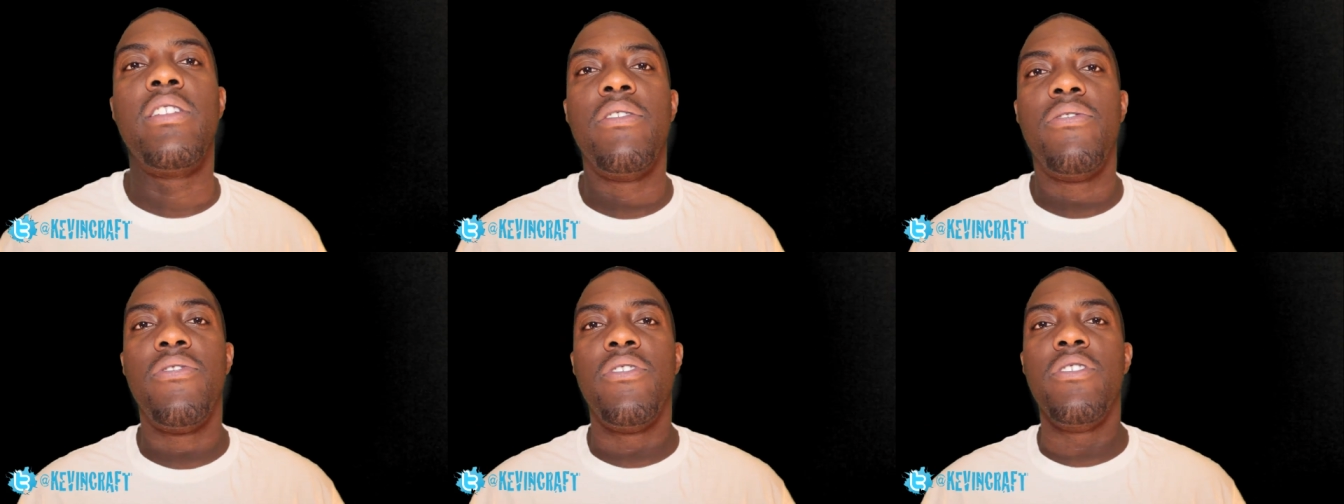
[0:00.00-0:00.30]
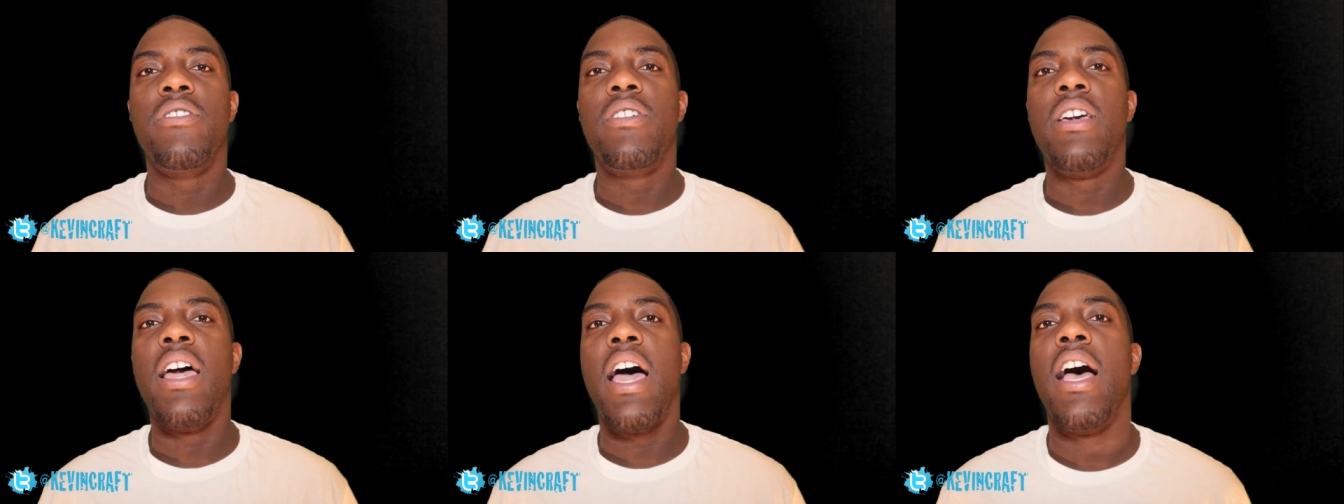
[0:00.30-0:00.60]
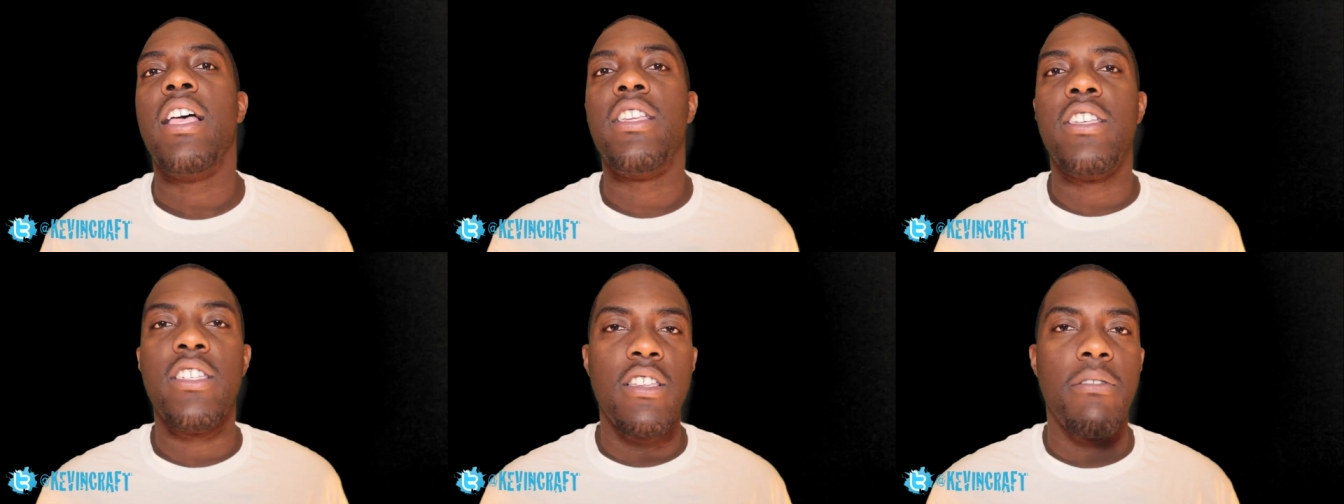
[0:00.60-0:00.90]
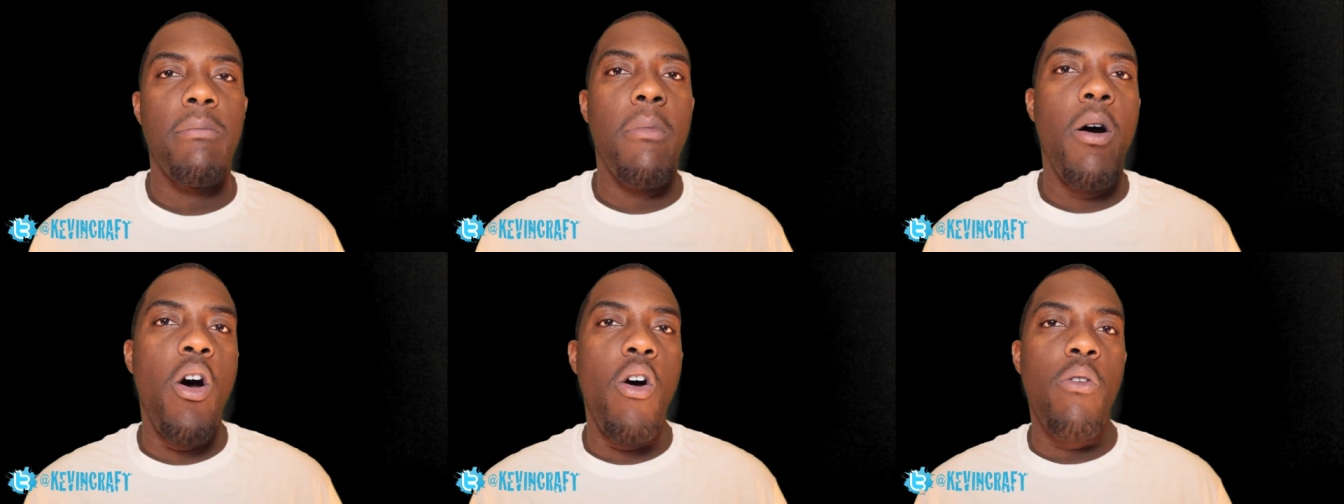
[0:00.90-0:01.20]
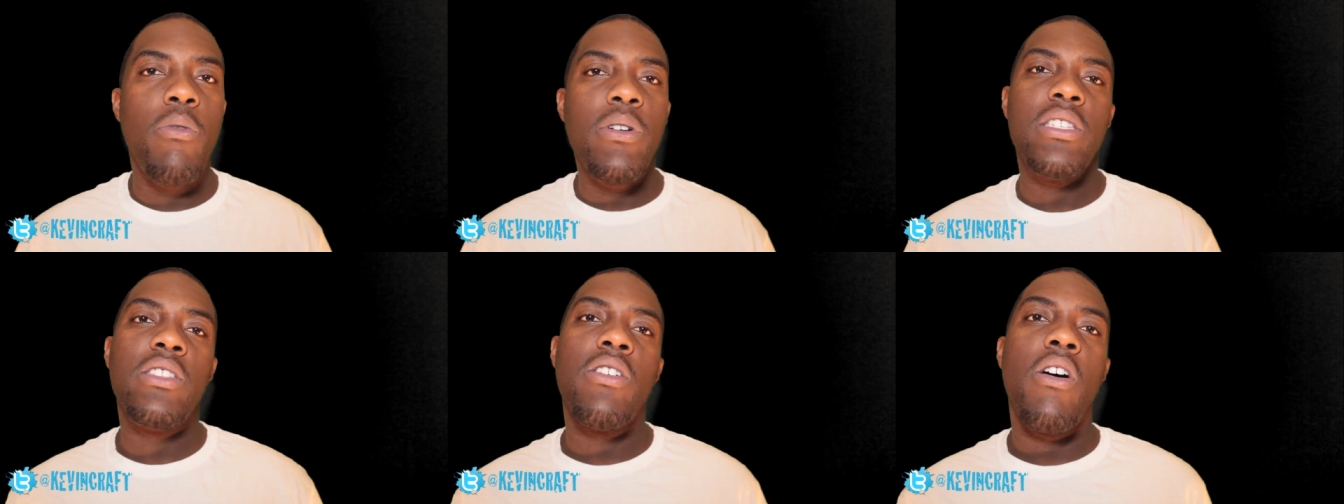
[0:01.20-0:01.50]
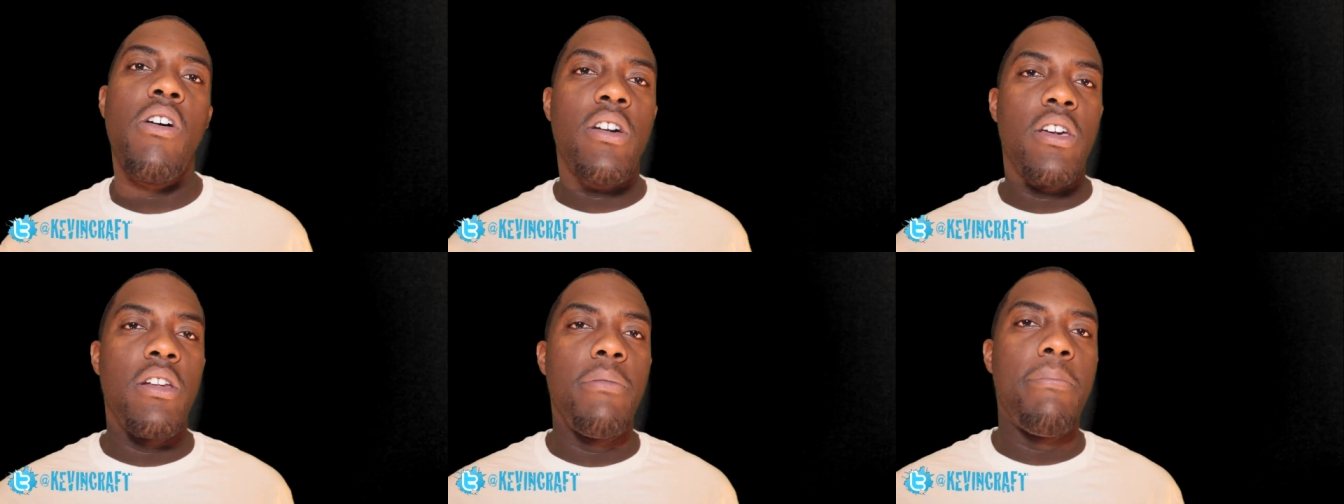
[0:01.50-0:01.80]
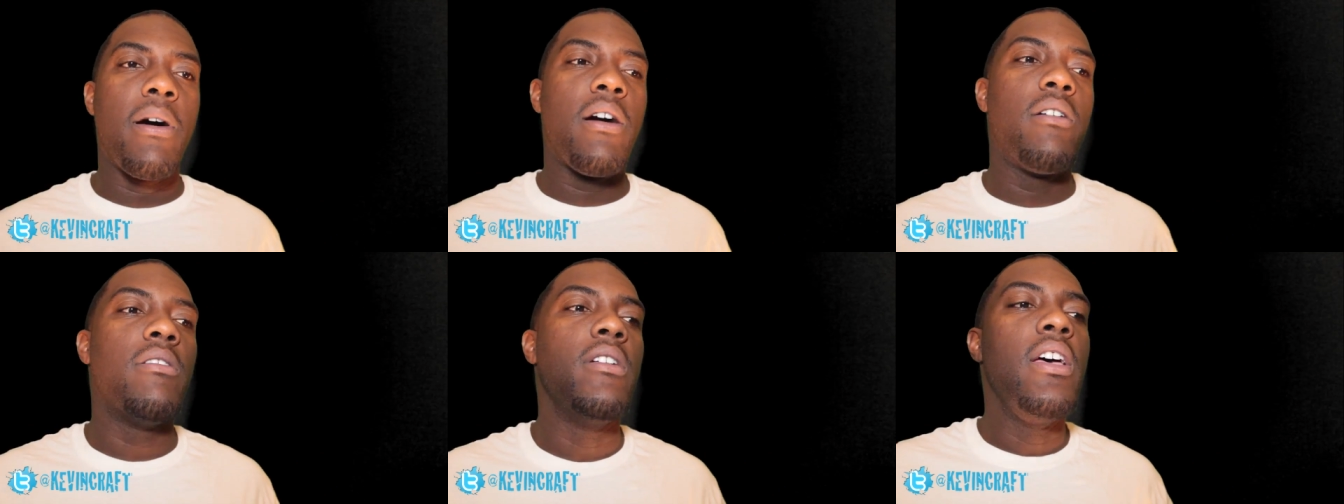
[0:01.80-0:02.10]
there for you guys because I'm always talking
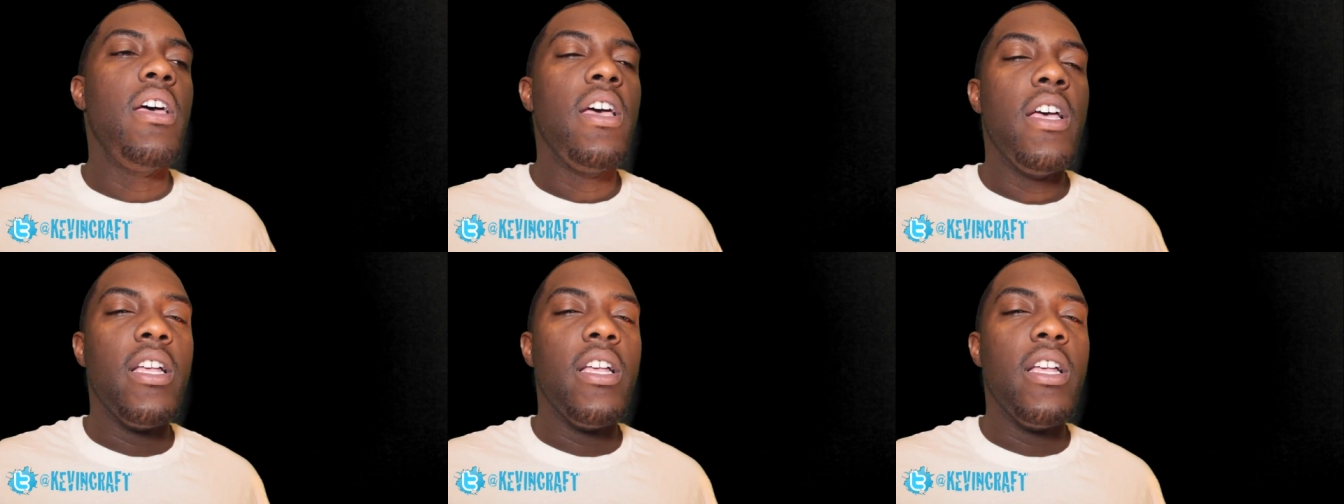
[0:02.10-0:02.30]
about